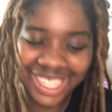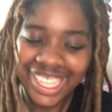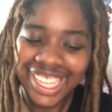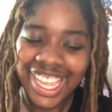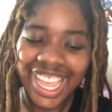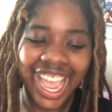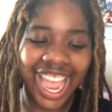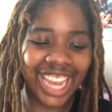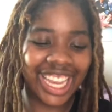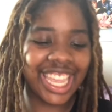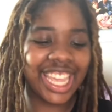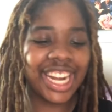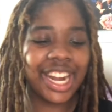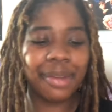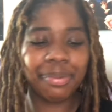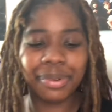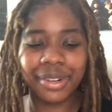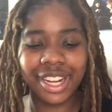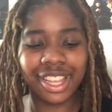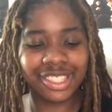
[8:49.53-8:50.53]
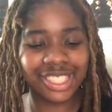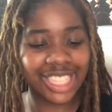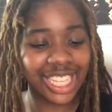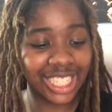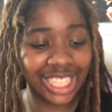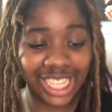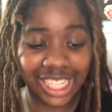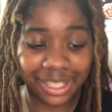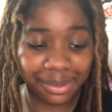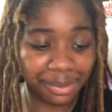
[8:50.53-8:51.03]
I cannot pronounce that
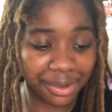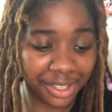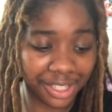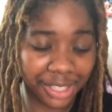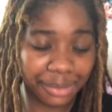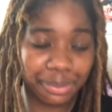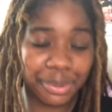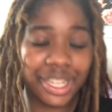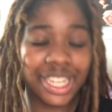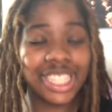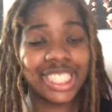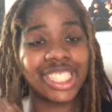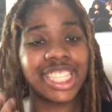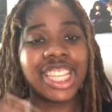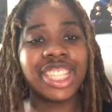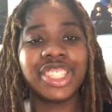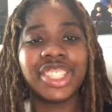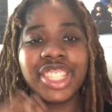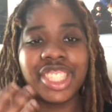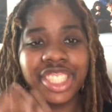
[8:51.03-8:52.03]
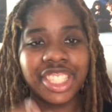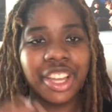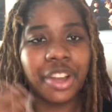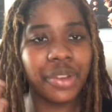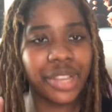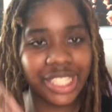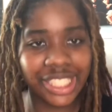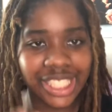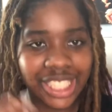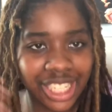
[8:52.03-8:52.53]
last part, but it's just know
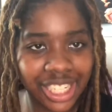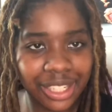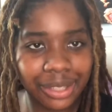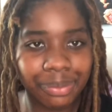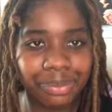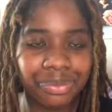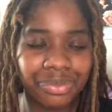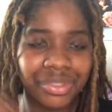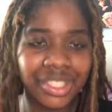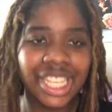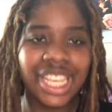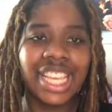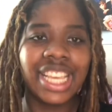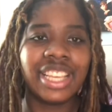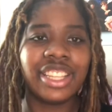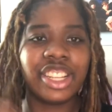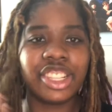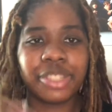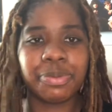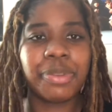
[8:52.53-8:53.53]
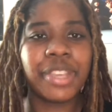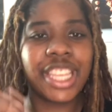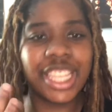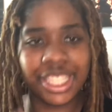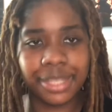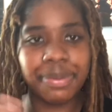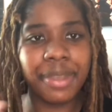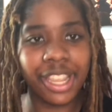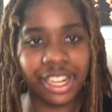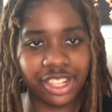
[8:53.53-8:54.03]
it's they're speaking
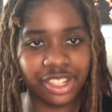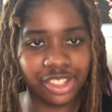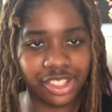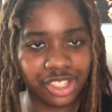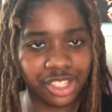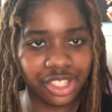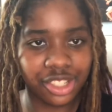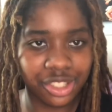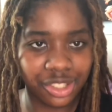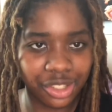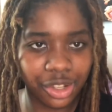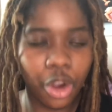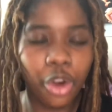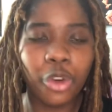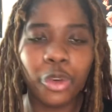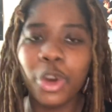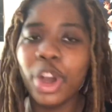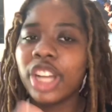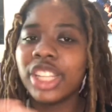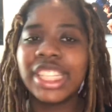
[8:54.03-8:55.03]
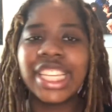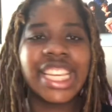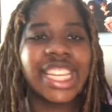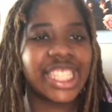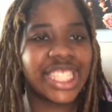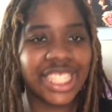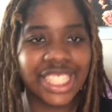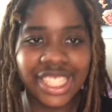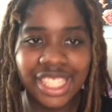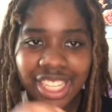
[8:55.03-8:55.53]
Spanish, or well at
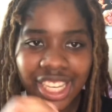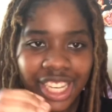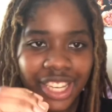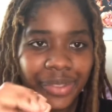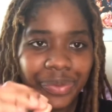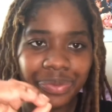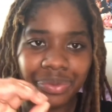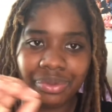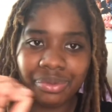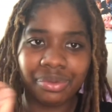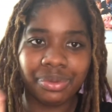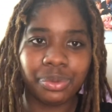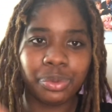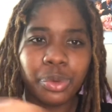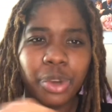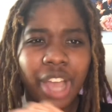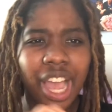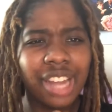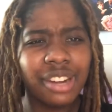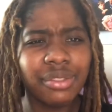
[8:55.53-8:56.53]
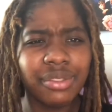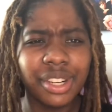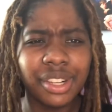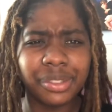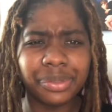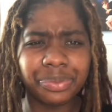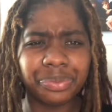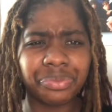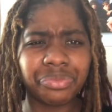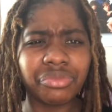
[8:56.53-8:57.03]
least, well I don't
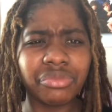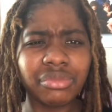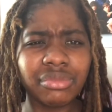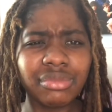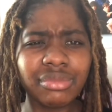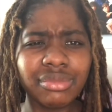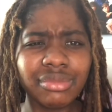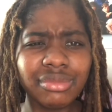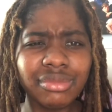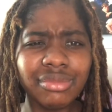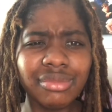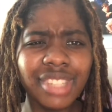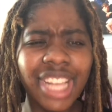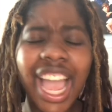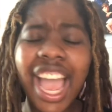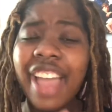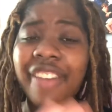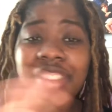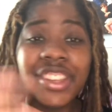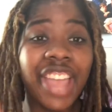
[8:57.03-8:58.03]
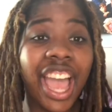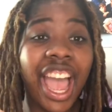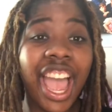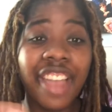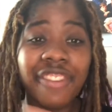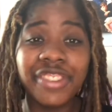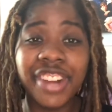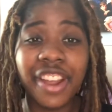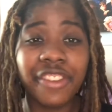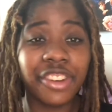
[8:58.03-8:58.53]
know. I
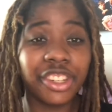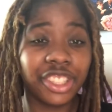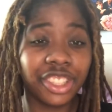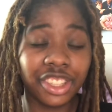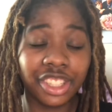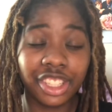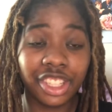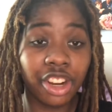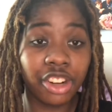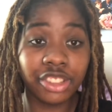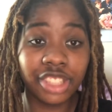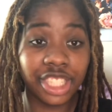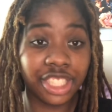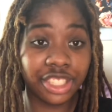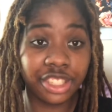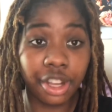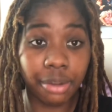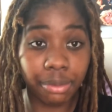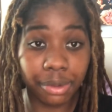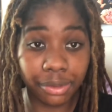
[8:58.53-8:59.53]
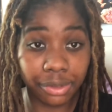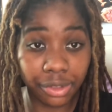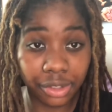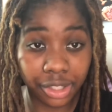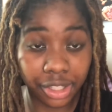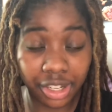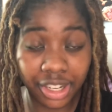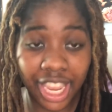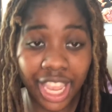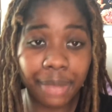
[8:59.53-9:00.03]
have never heard this song
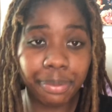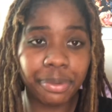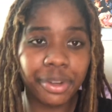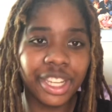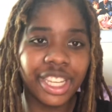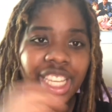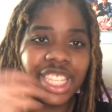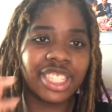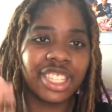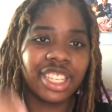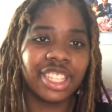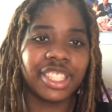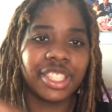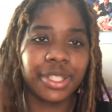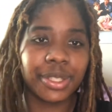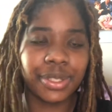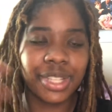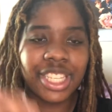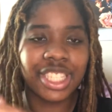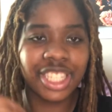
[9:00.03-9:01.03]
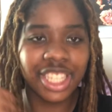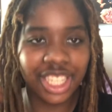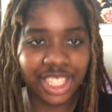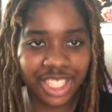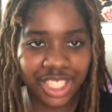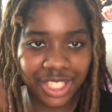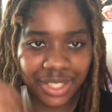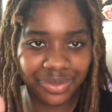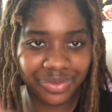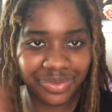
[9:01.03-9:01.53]
before. Okay, but it's a
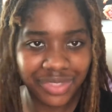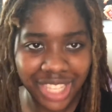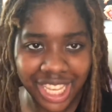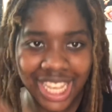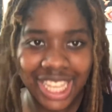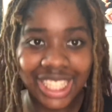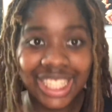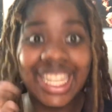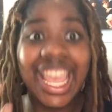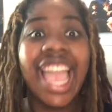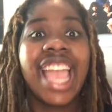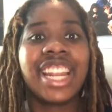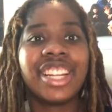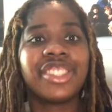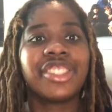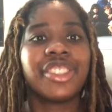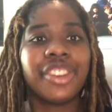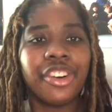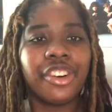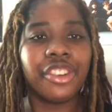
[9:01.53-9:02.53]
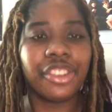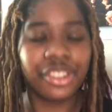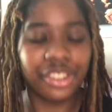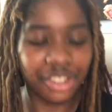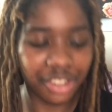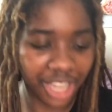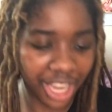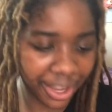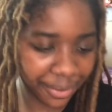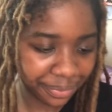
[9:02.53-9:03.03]
Latin song.
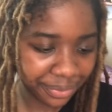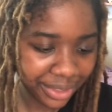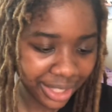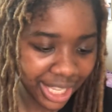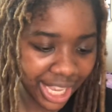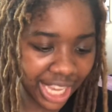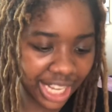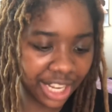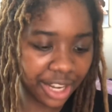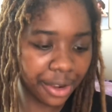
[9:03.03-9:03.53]
Okay, and